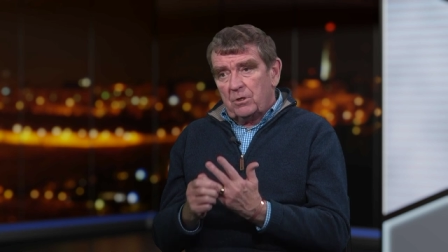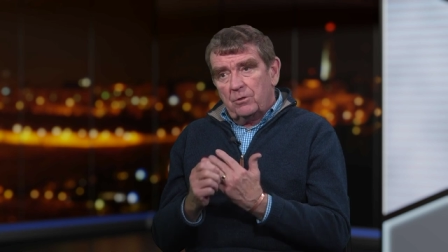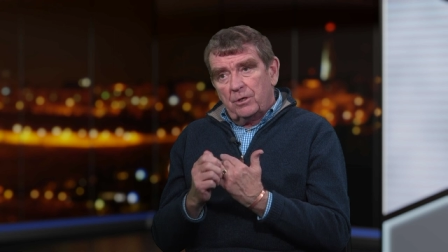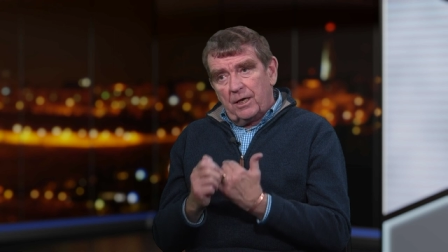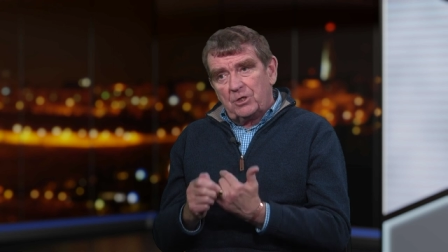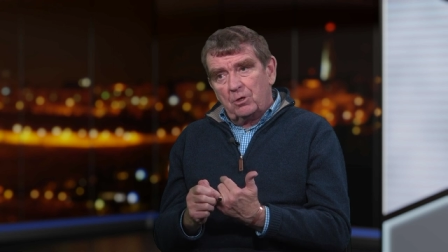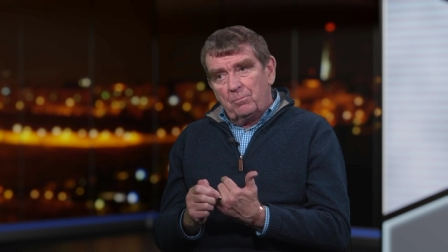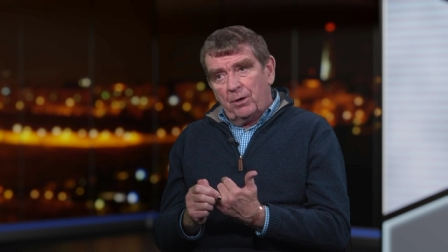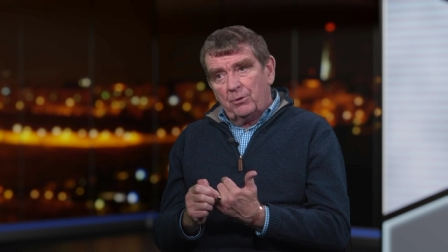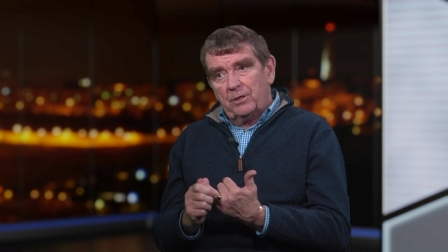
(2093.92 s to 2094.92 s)
The next
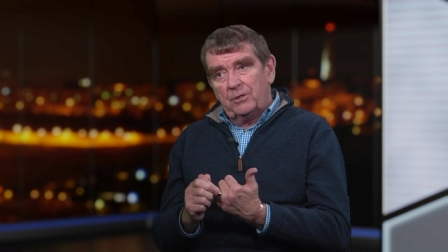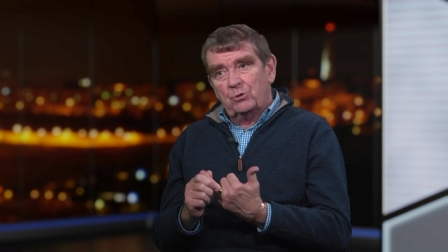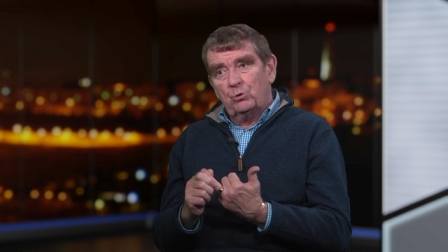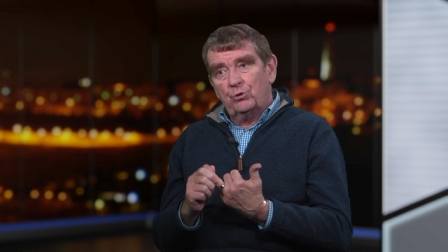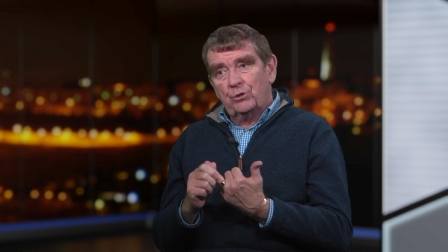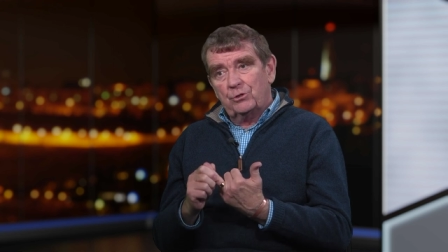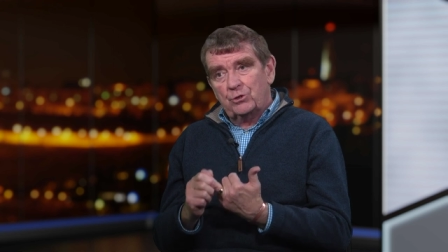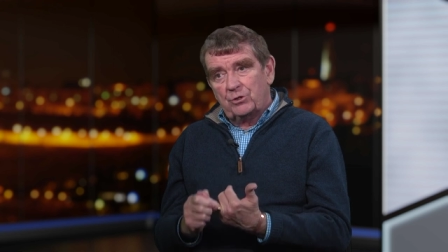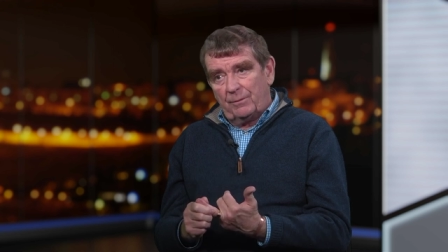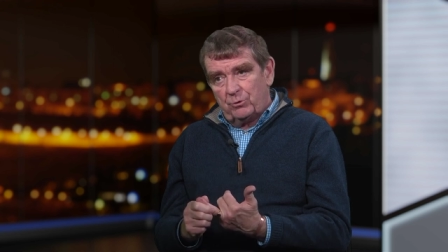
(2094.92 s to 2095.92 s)
component is called the
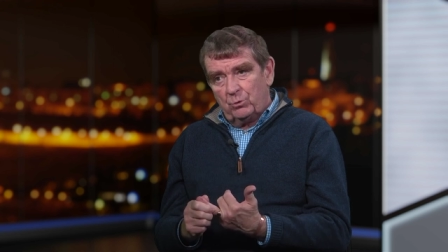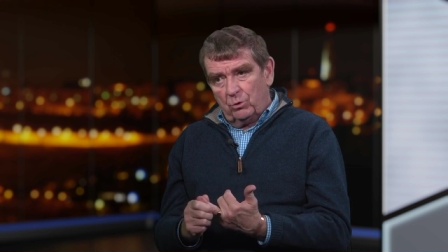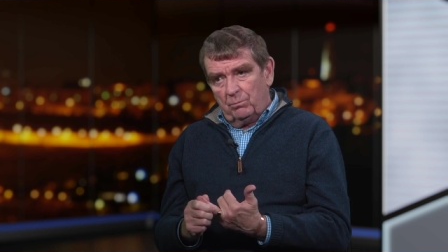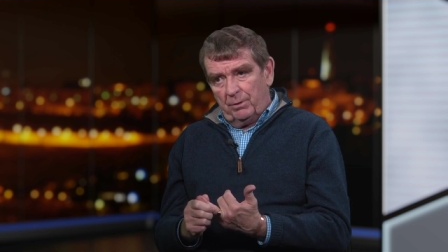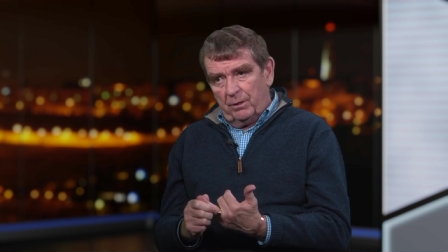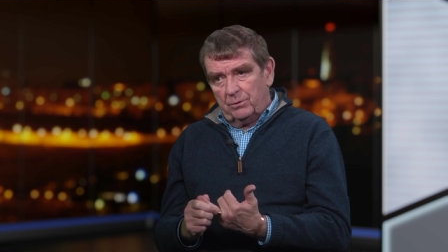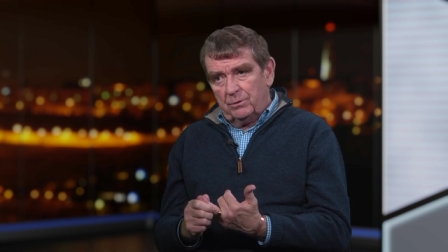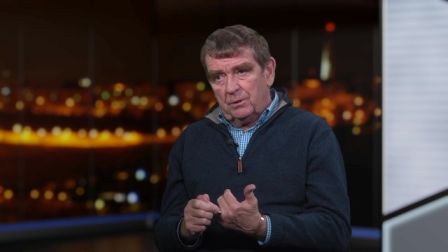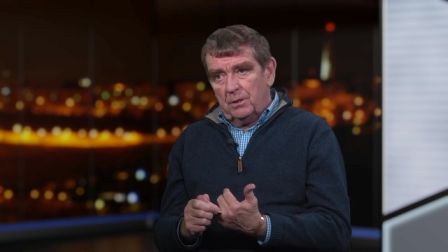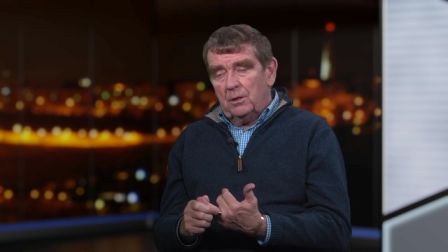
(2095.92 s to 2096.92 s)
conceptual
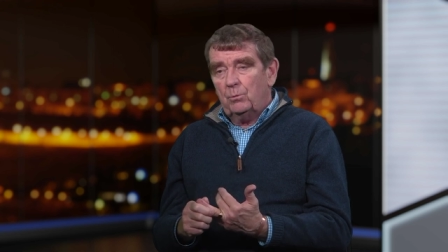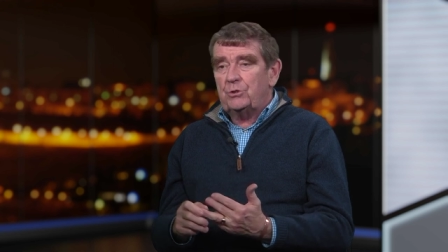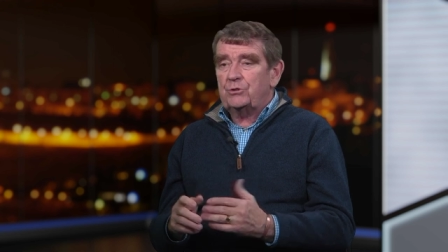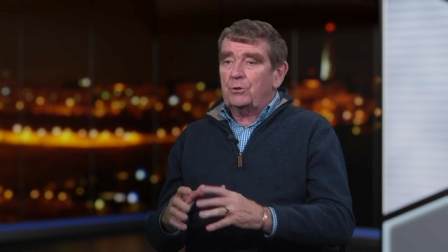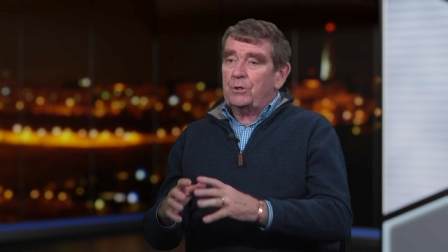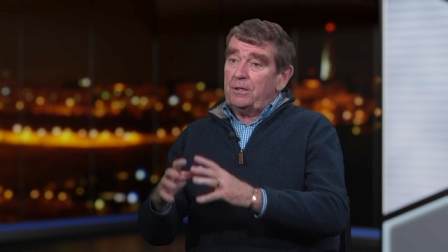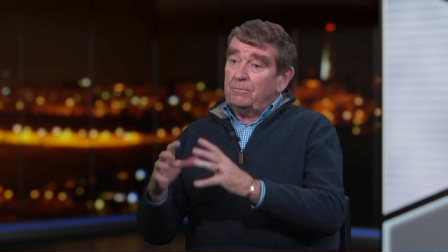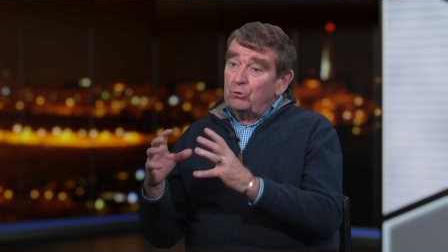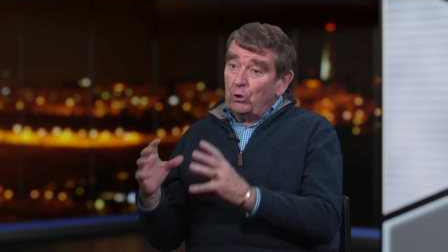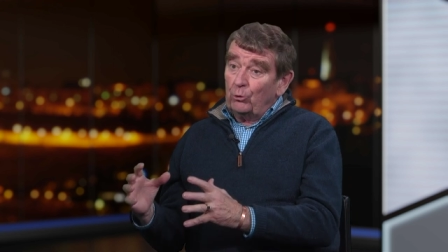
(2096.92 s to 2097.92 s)
component, which is, okay,
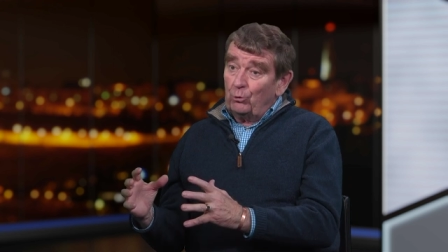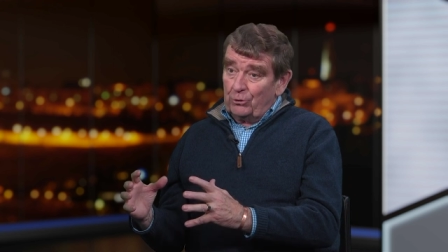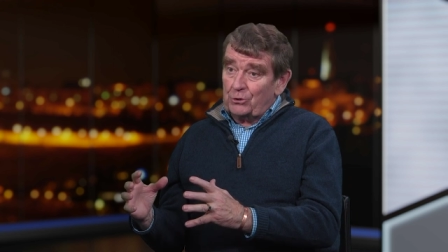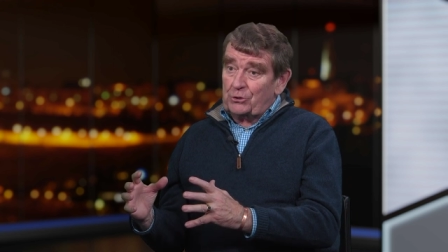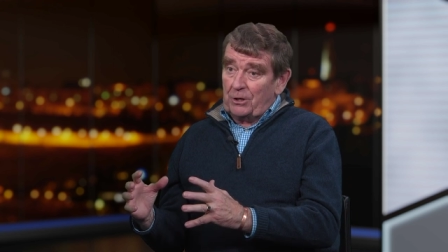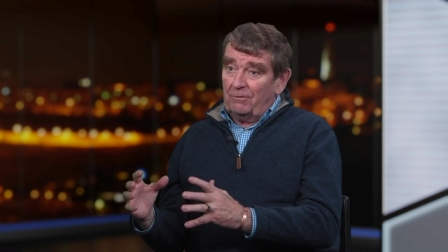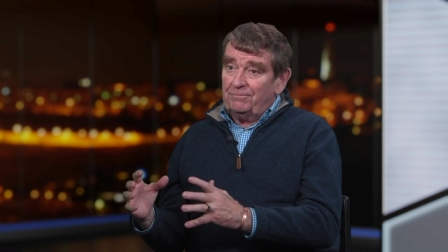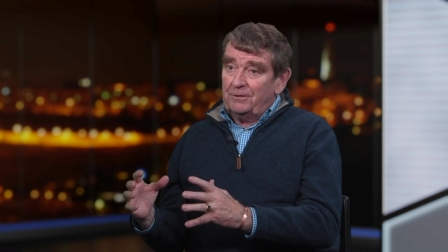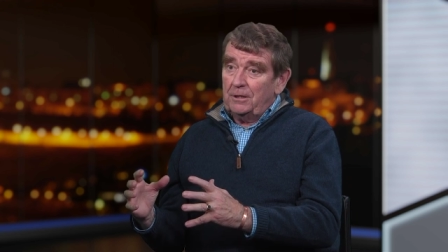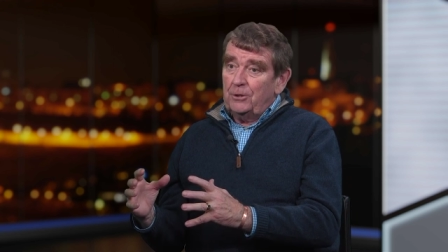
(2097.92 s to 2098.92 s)
you've got all this
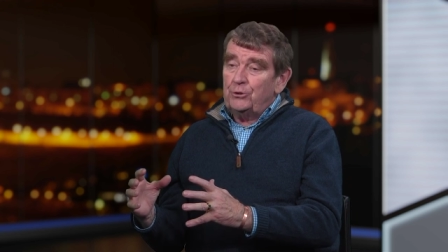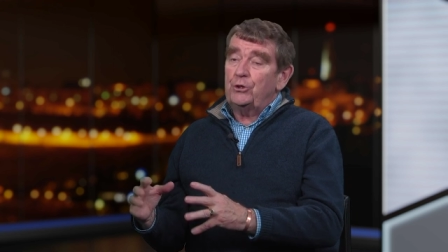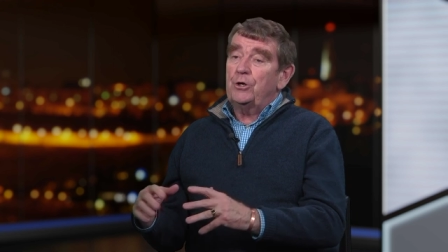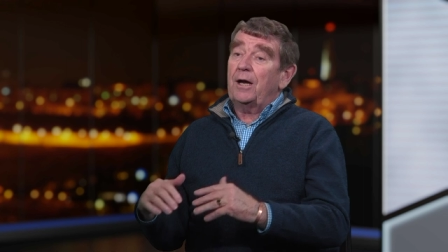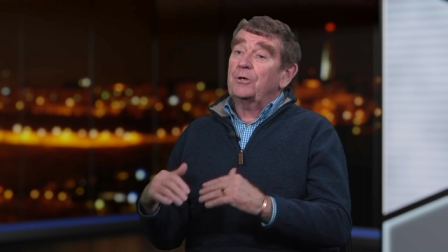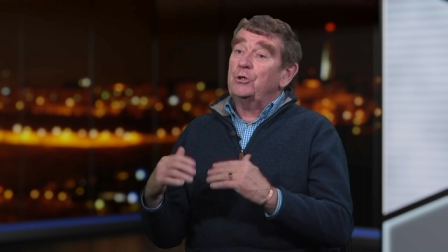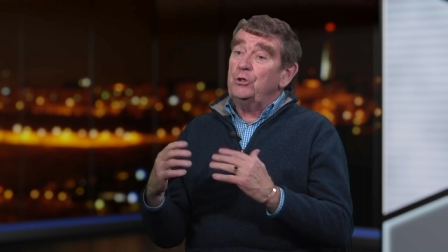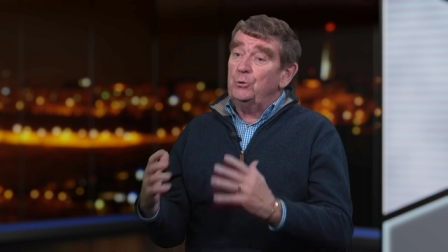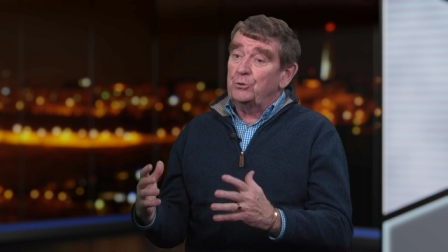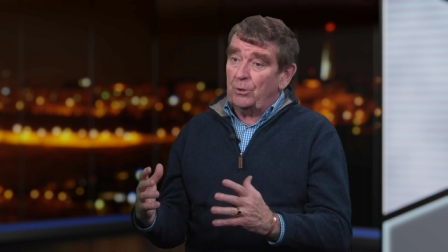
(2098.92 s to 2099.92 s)
stuff, do you know how to
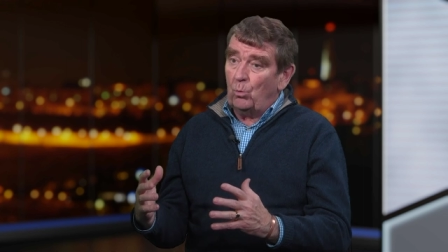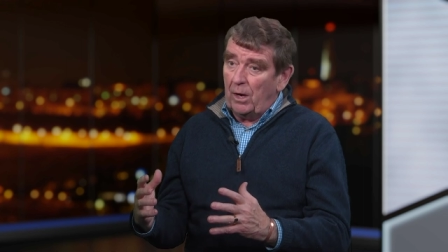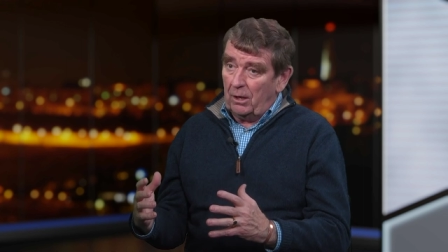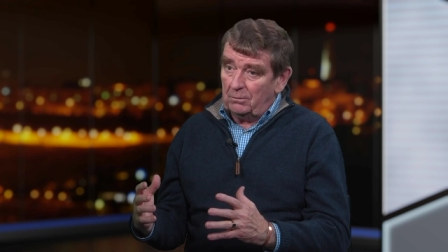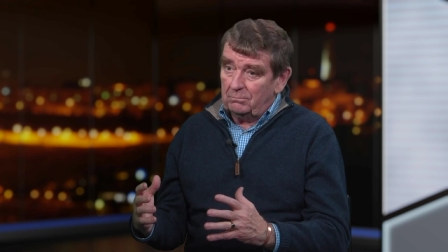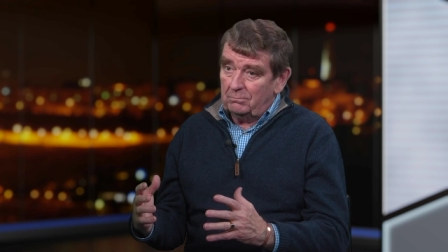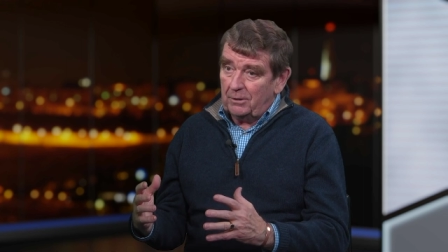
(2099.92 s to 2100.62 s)
use it well?